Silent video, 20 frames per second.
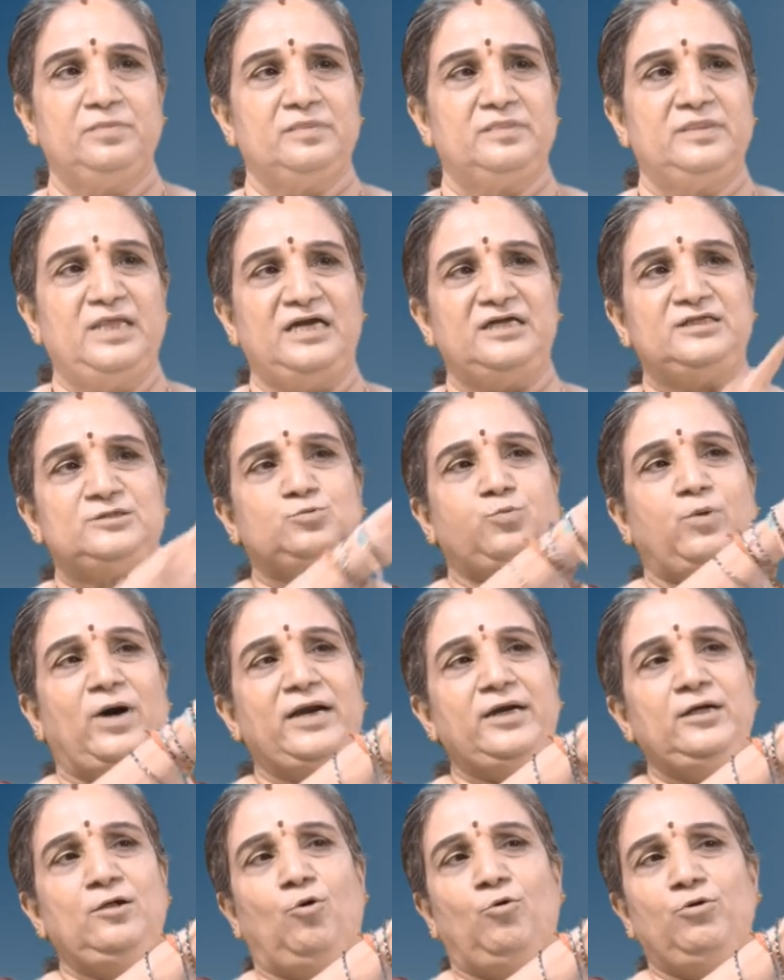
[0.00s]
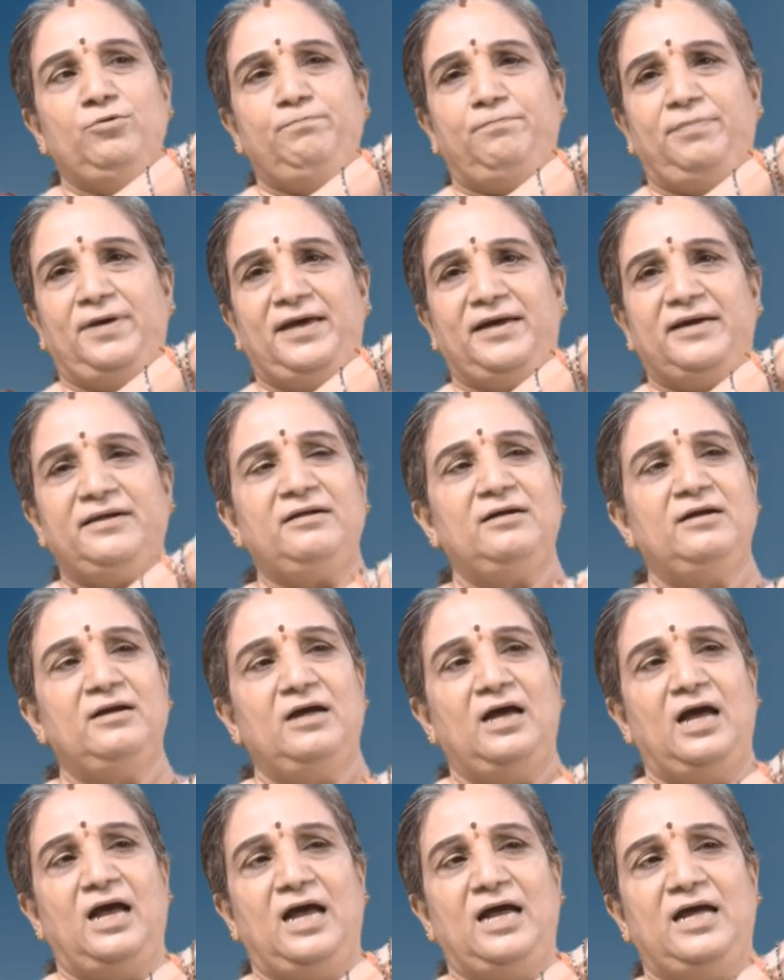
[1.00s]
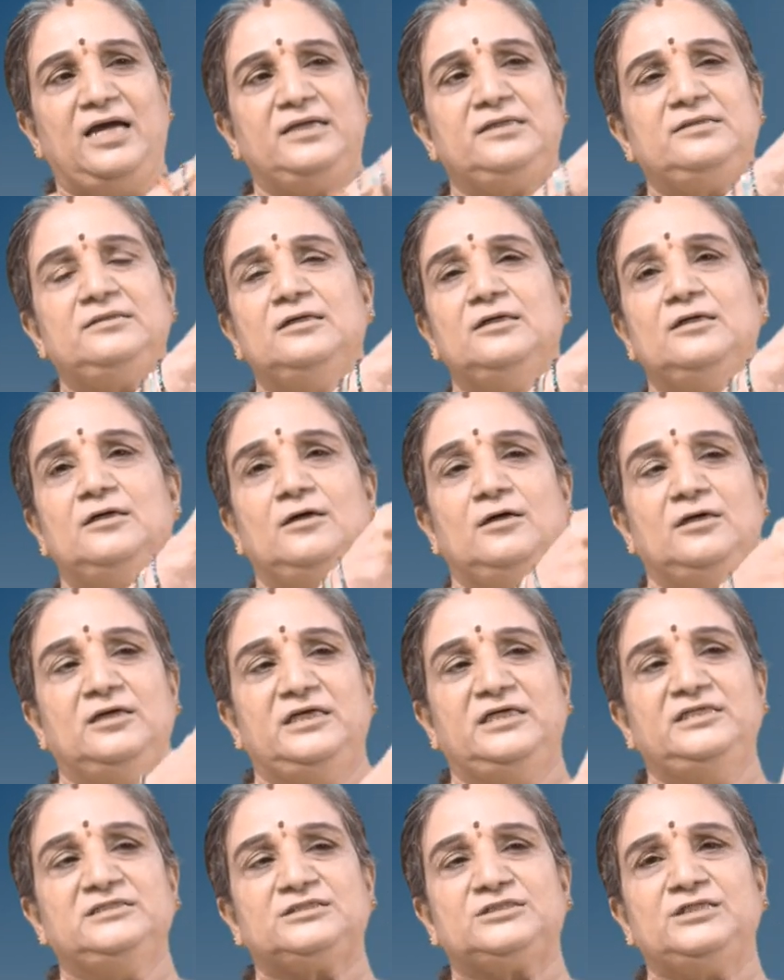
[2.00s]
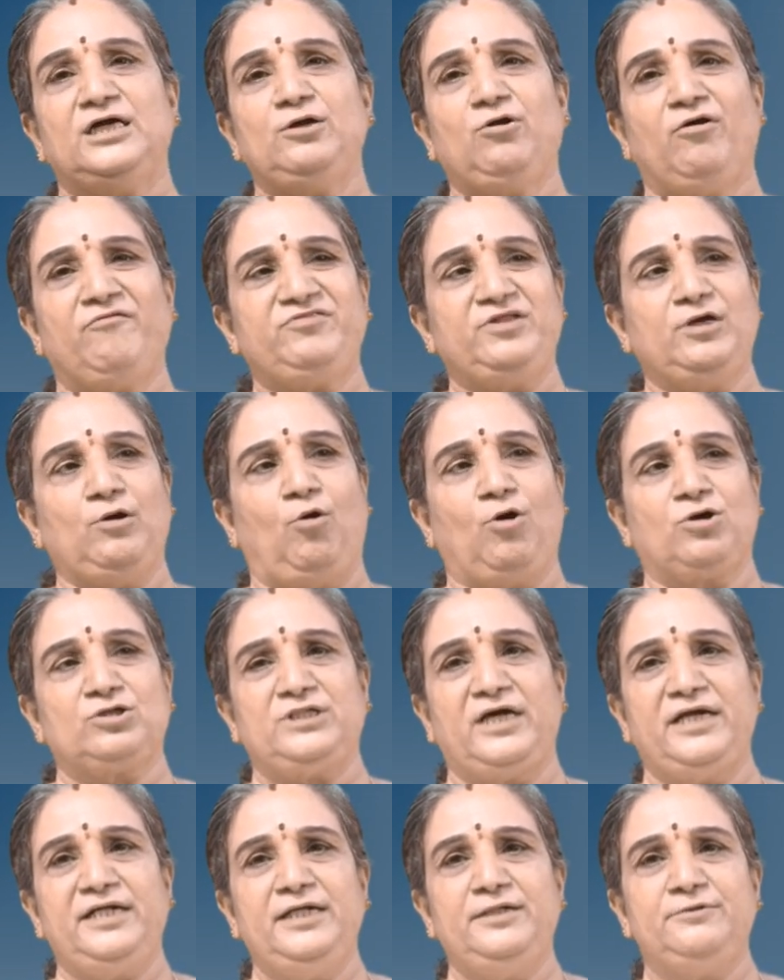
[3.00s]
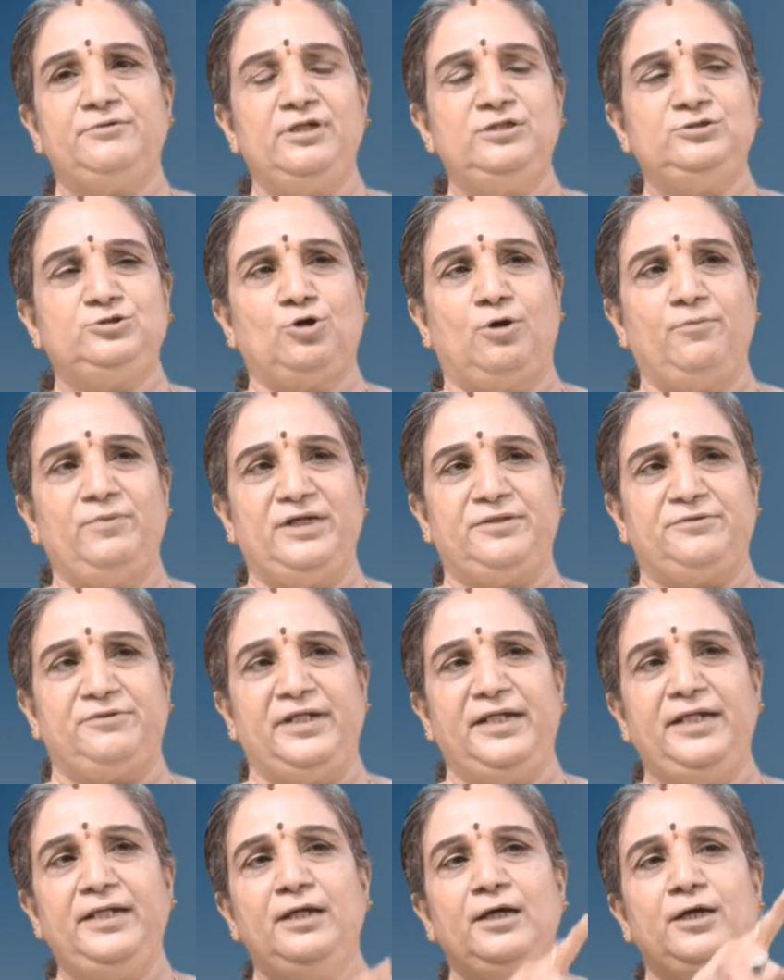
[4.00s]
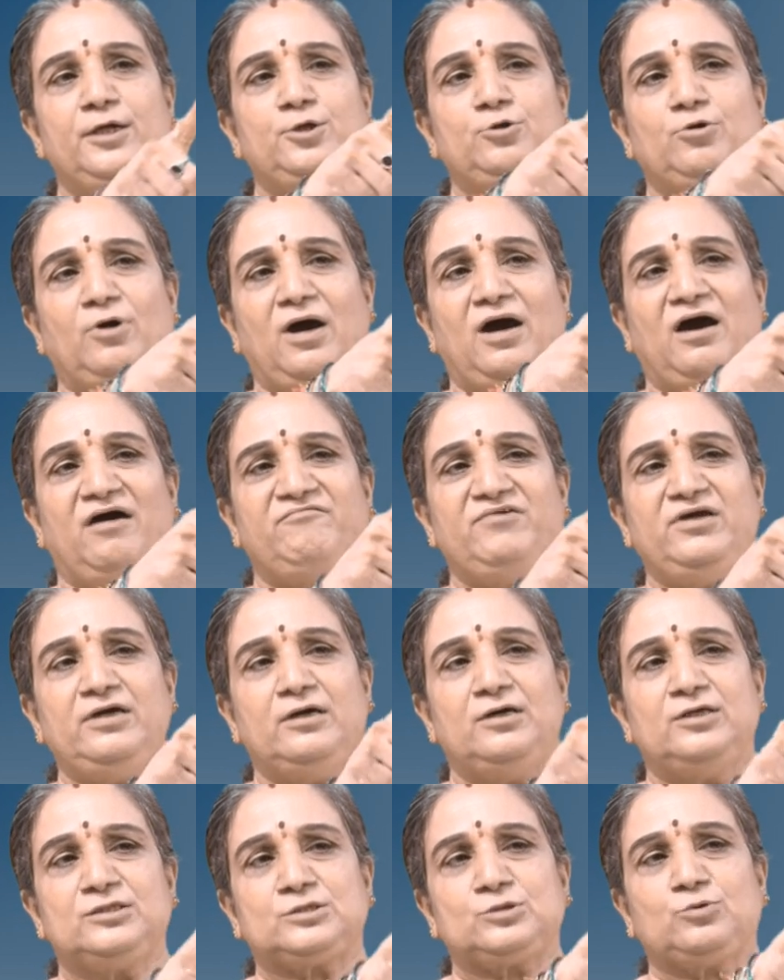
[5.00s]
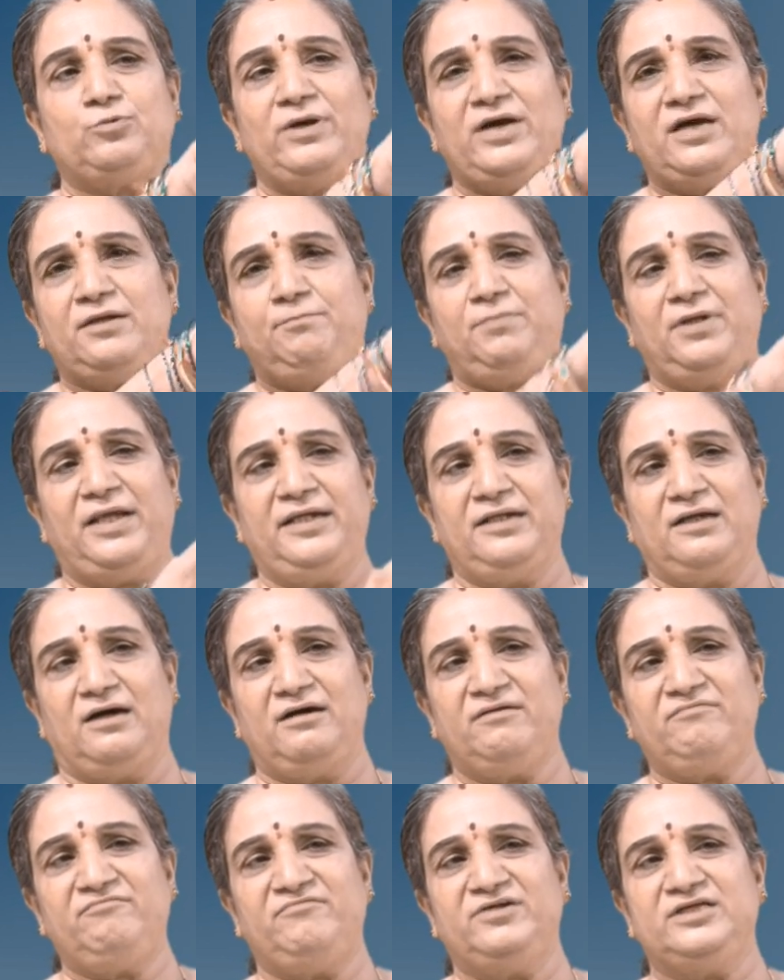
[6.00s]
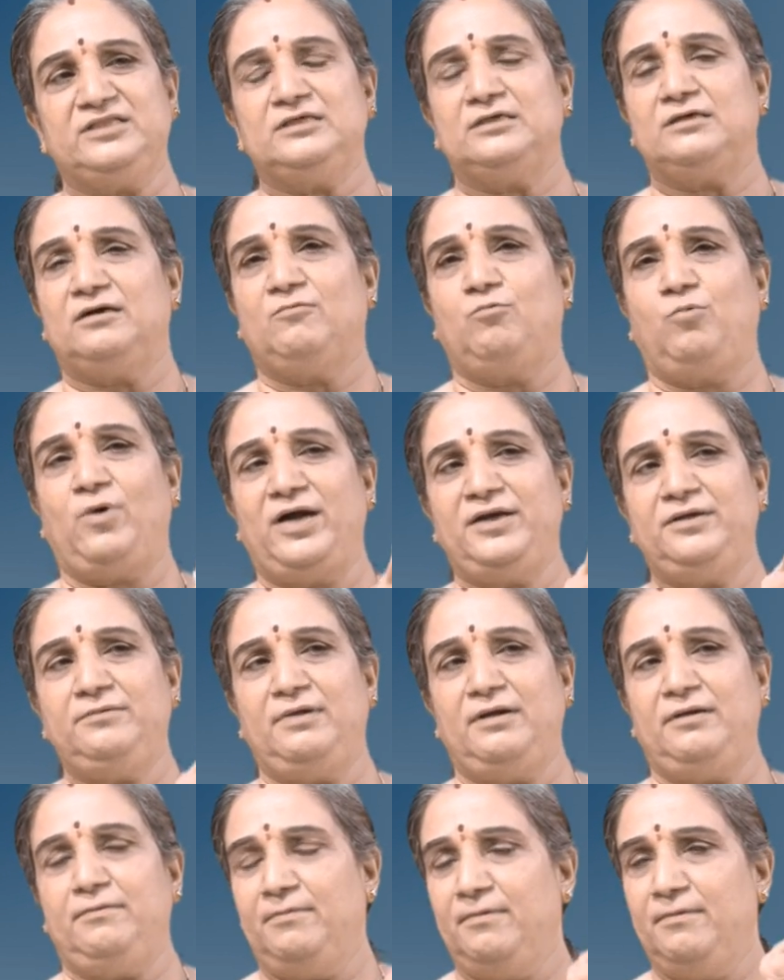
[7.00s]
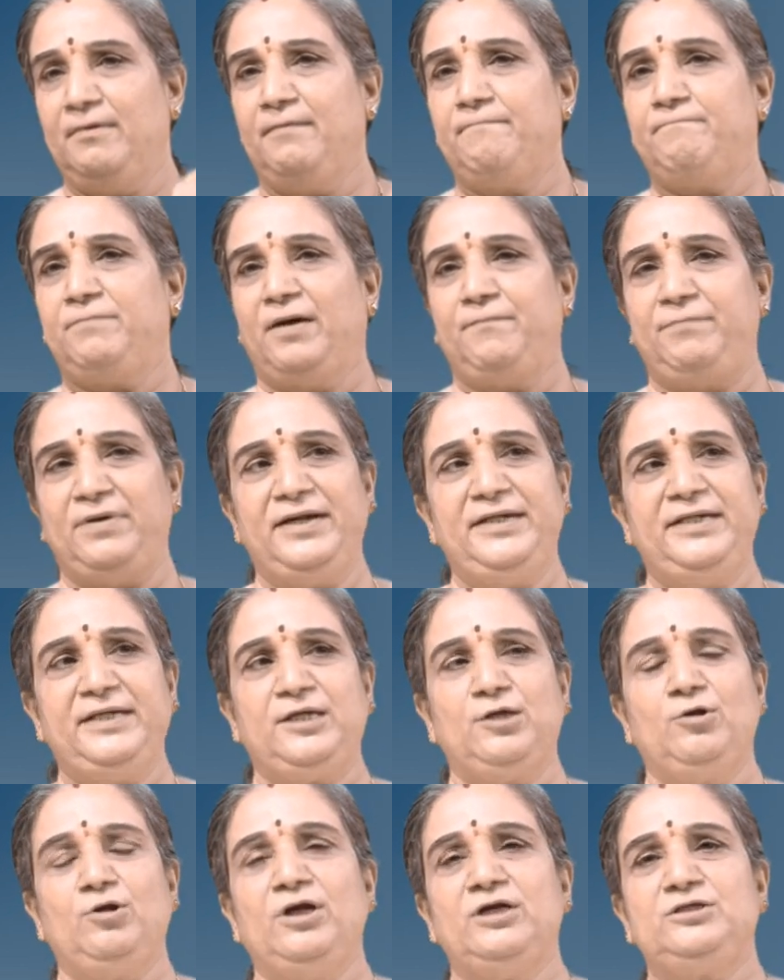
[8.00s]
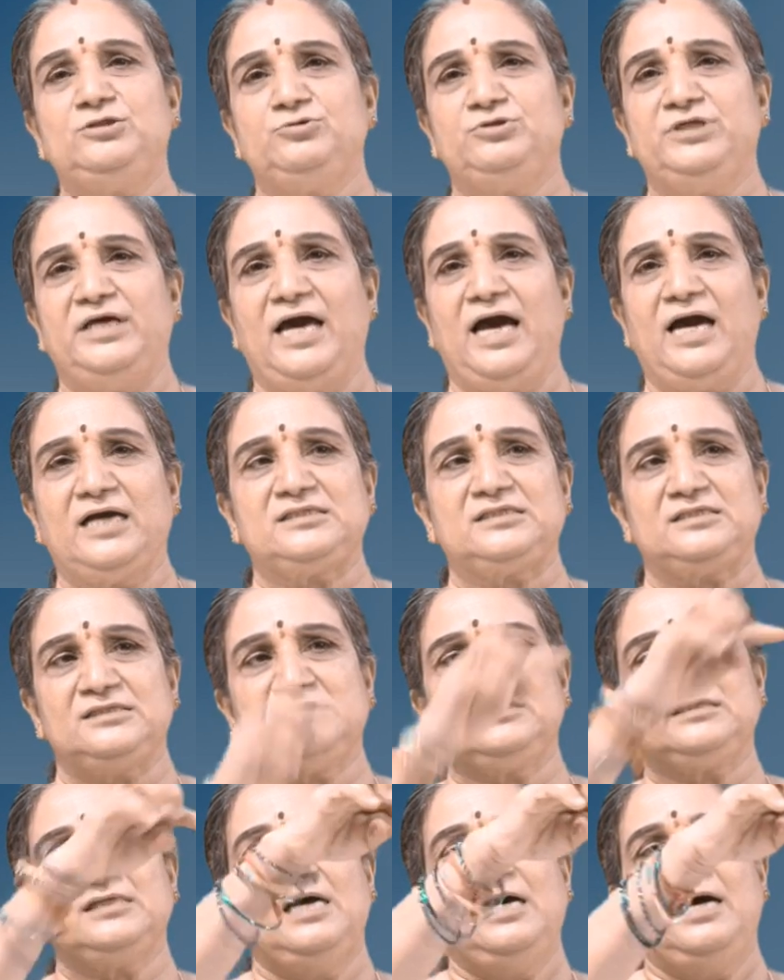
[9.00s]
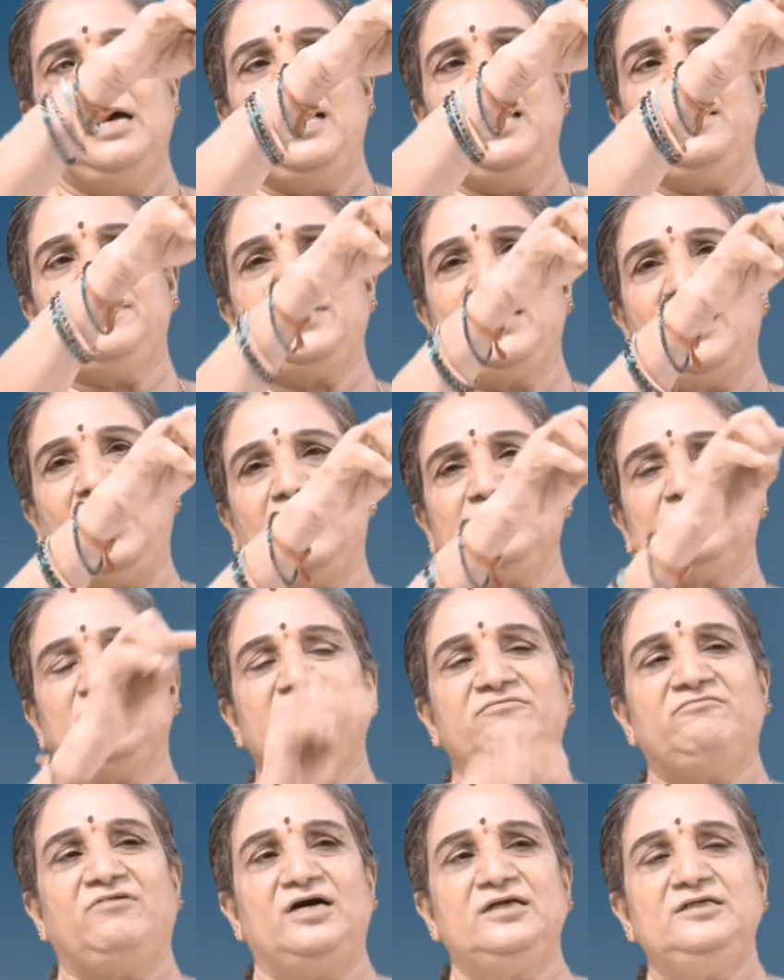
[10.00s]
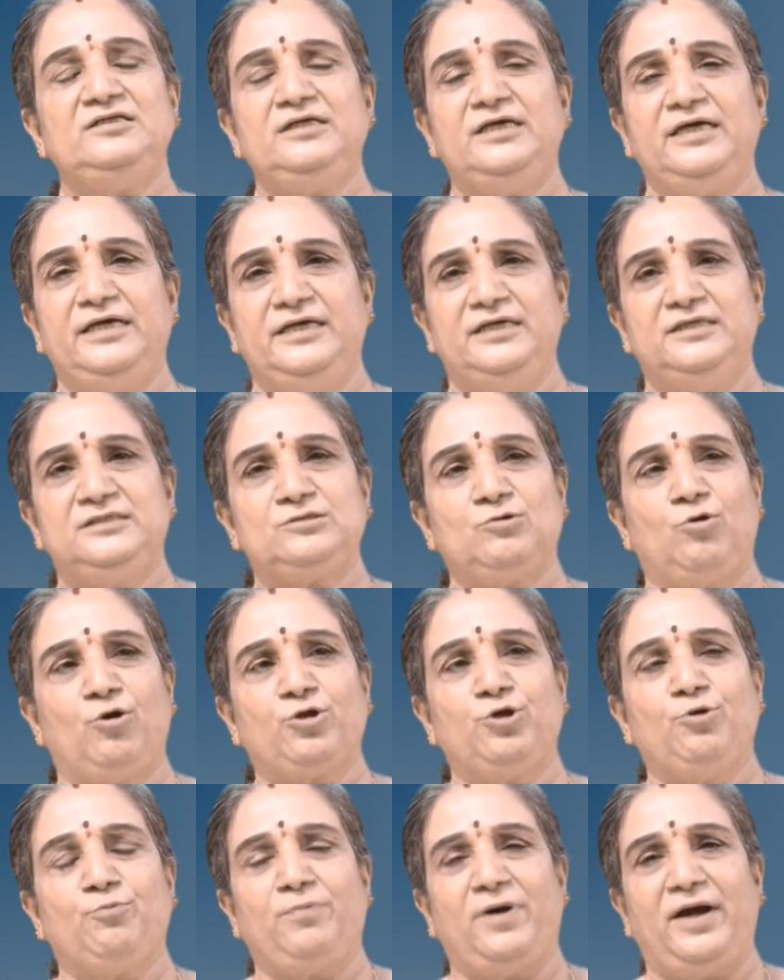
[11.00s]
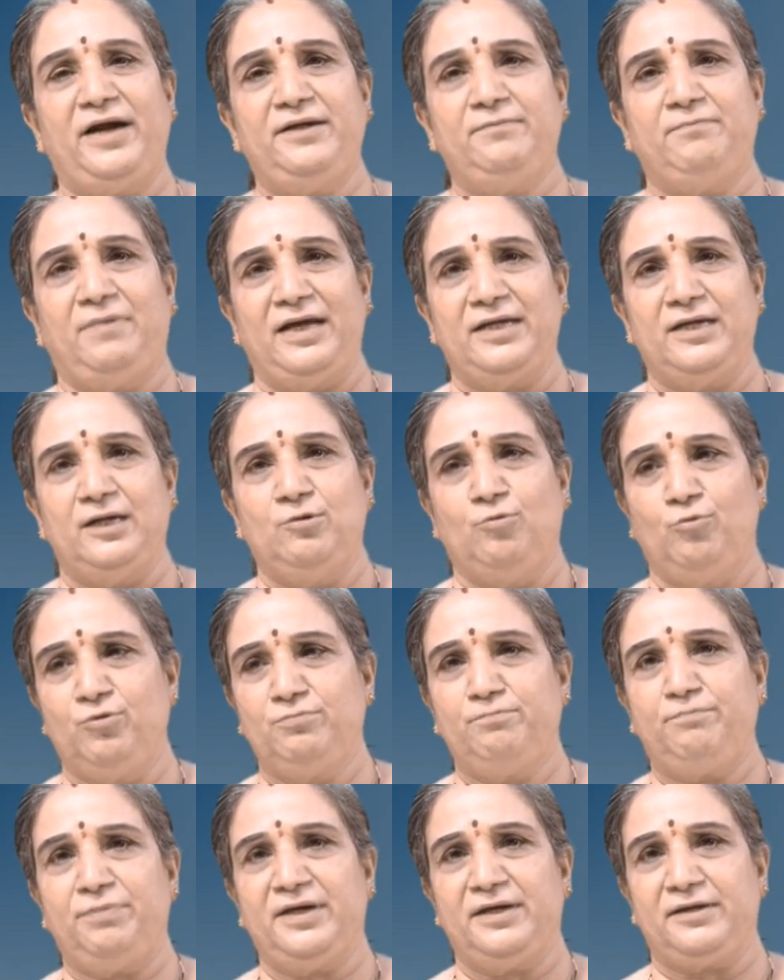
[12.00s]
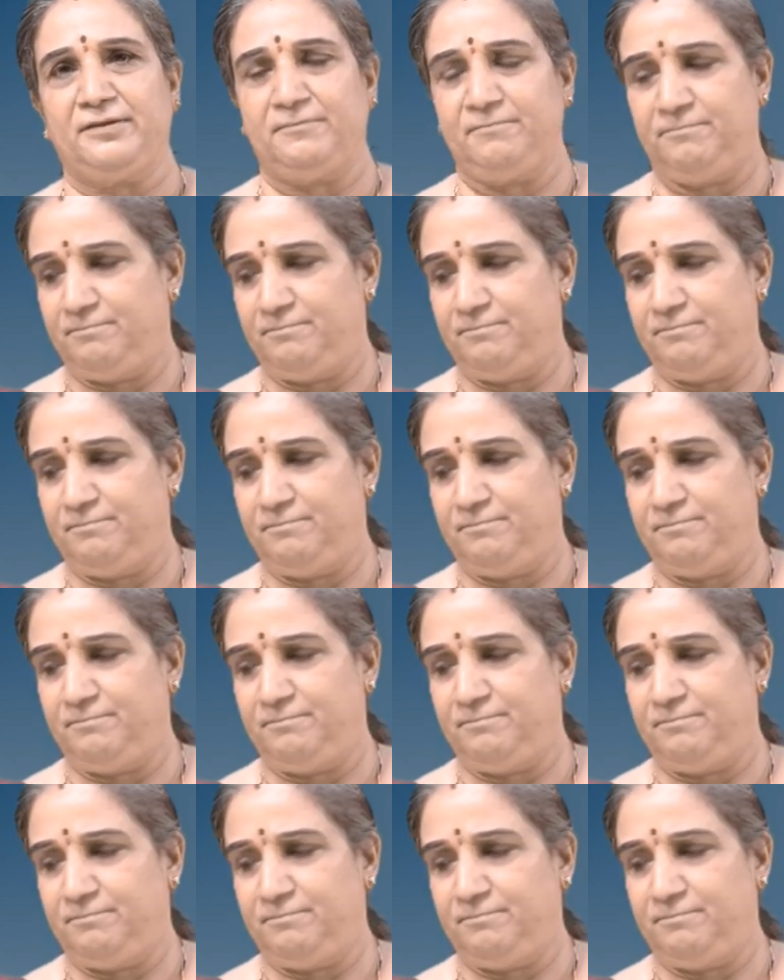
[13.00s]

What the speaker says: There is 1 lone pair, and instead of the octahedral geometry, you are having a square planar with a 1 perpendicular to the axis and the other one is occupied by a lone pair.